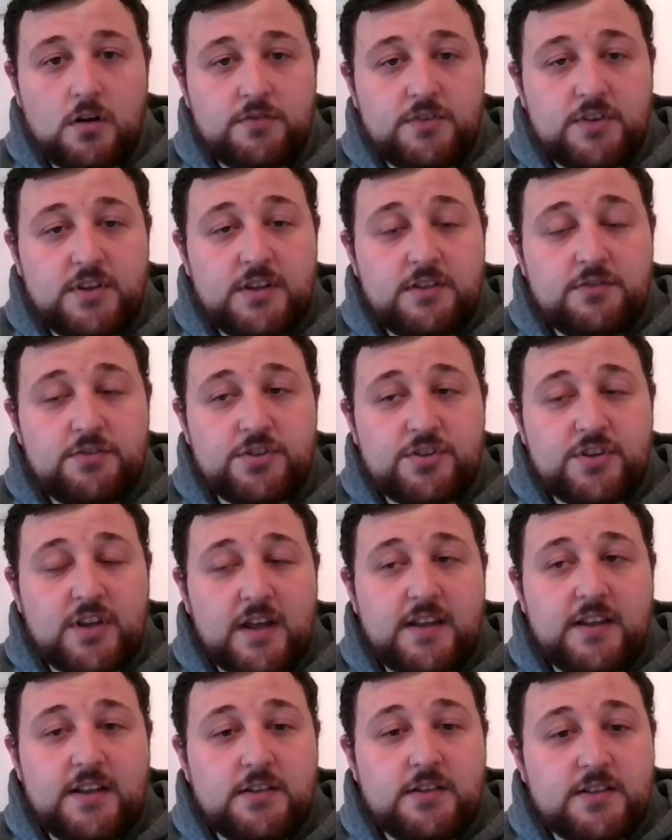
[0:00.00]
obviously, you've just
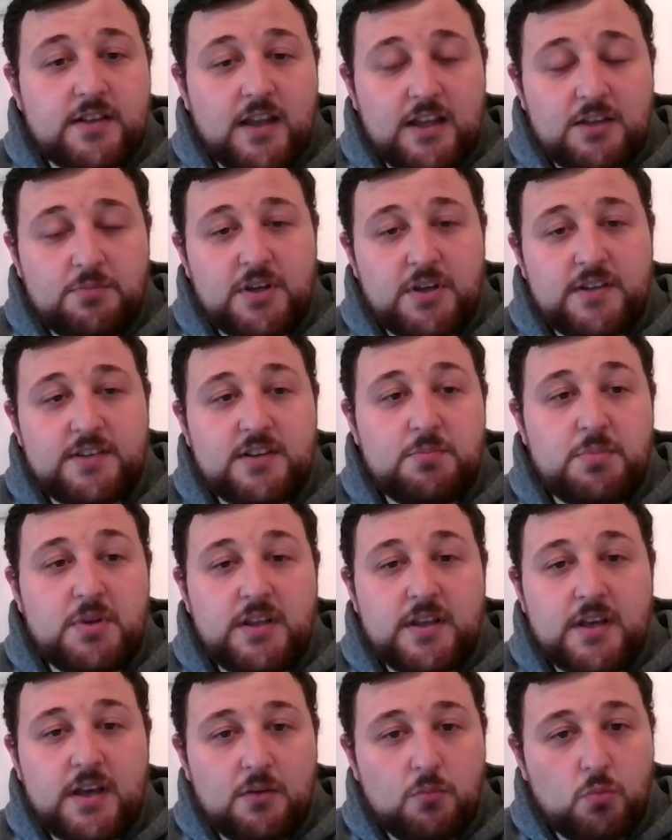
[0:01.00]
said he's the last person to
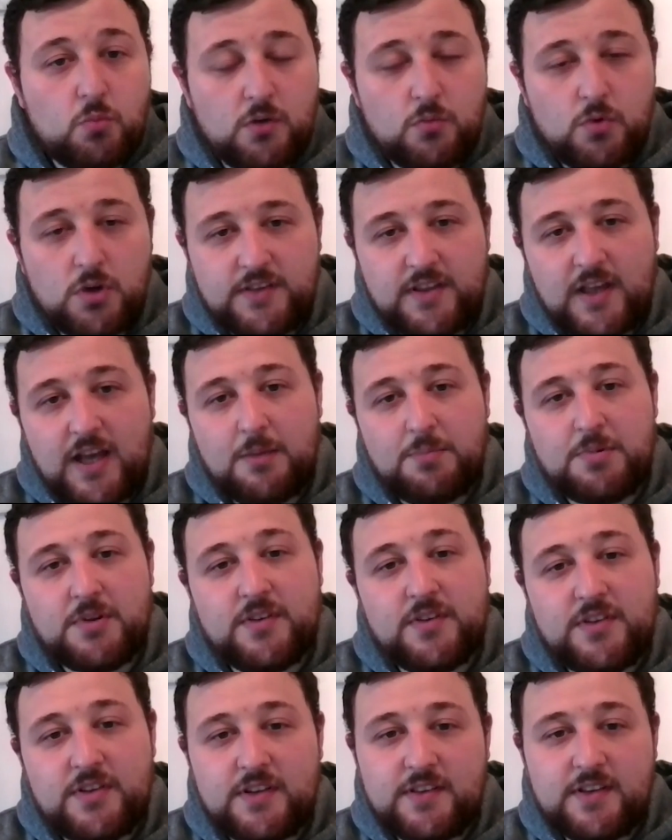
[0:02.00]
beat you. What's
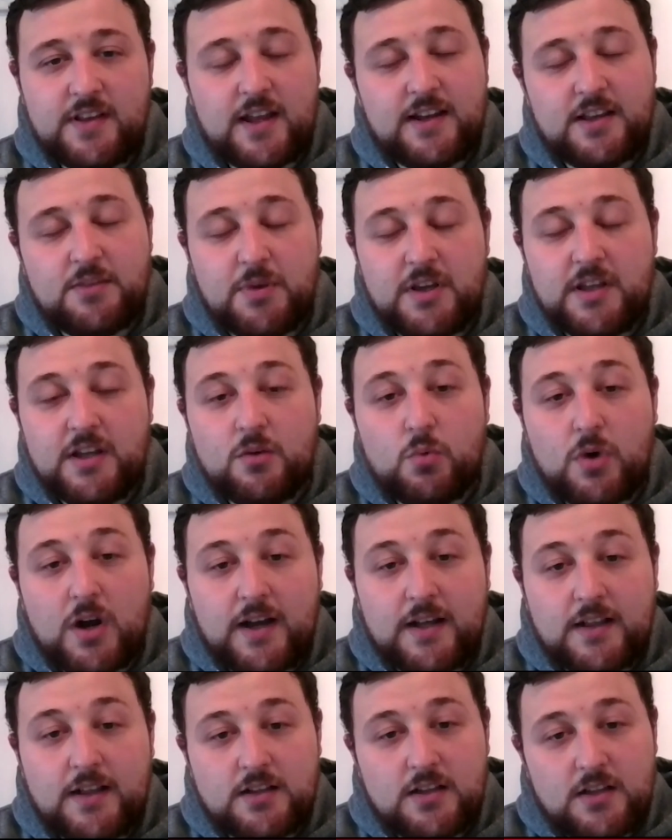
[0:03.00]
happened since then? It's been a
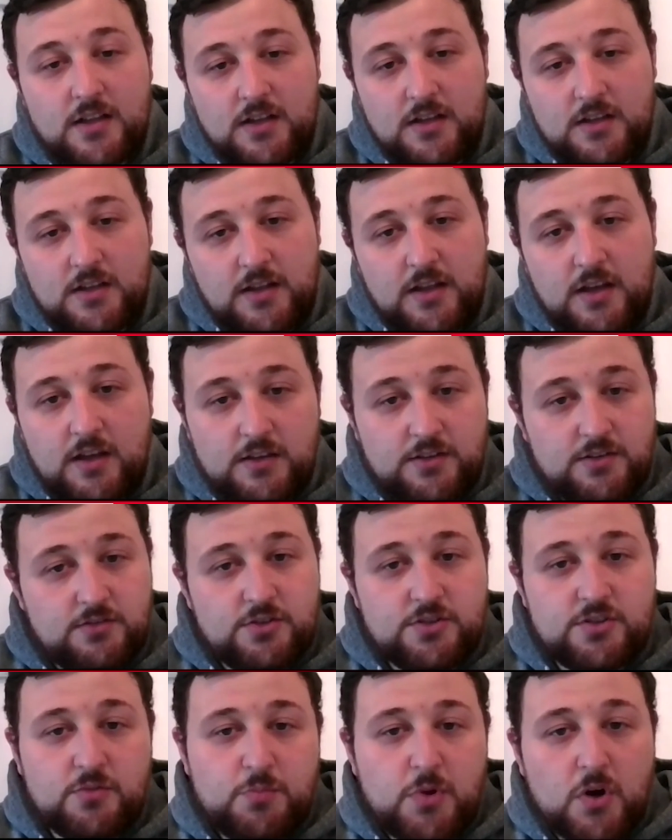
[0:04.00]
while.
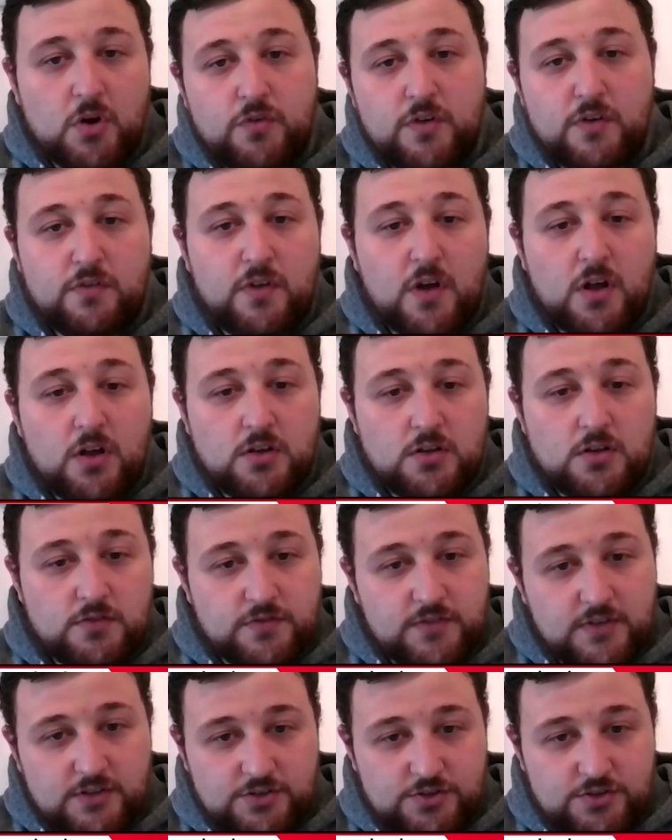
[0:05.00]
You've both
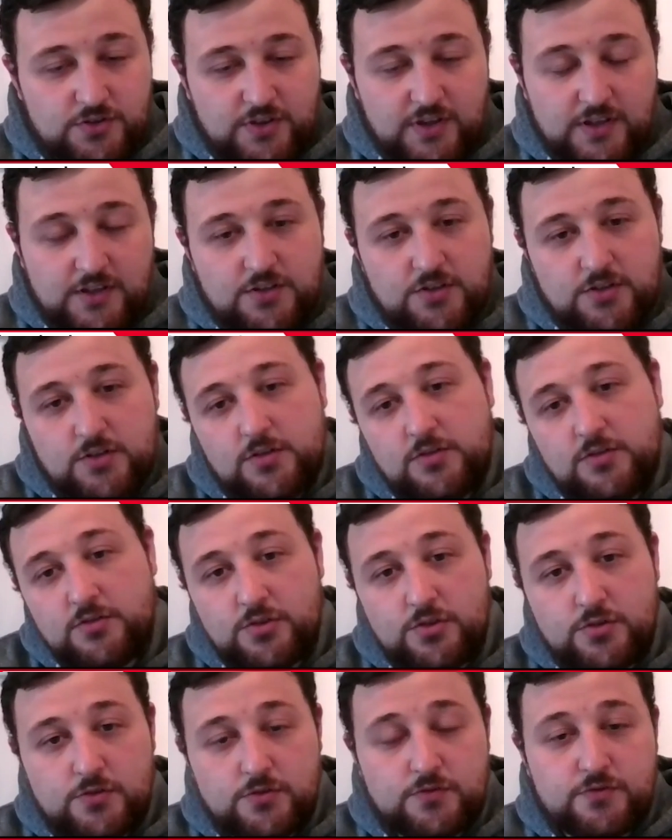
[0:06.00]
evolved. Do you think
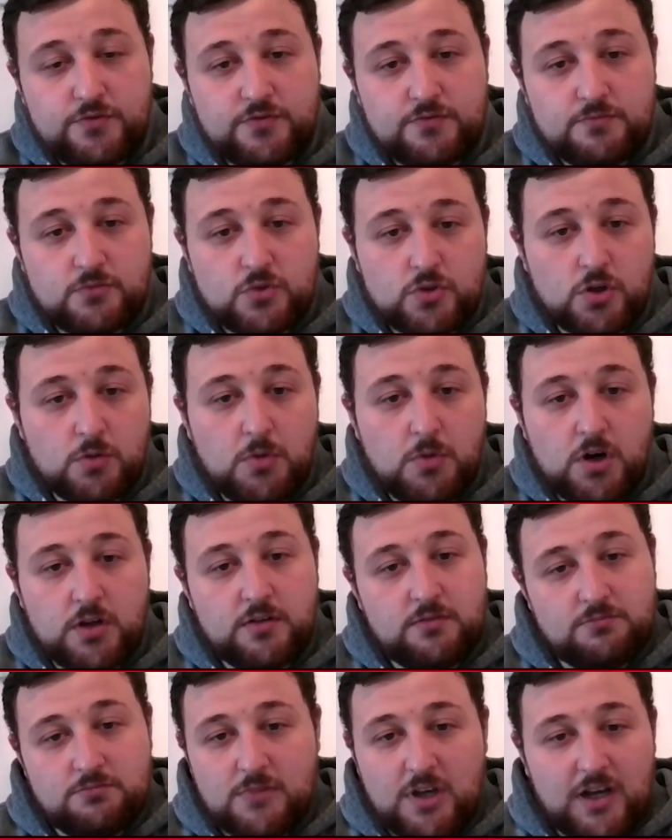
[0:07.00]
you've come
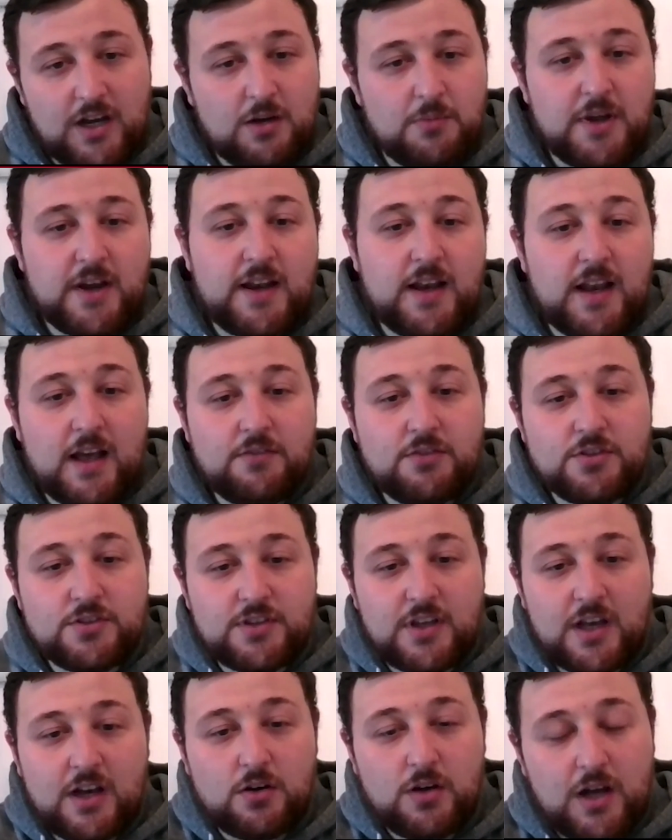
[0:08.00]
on how many
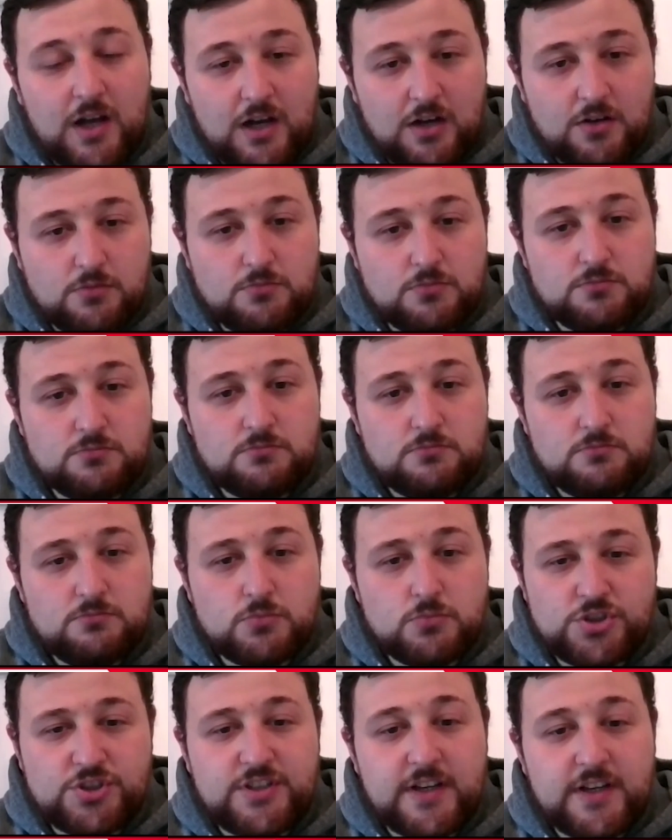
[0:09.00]
levels? How
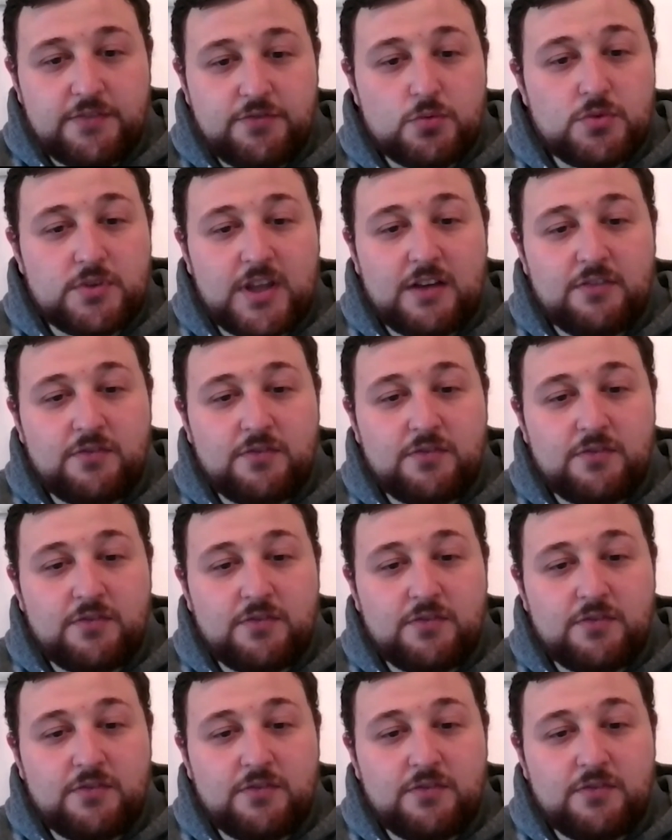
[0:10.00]
much different with that?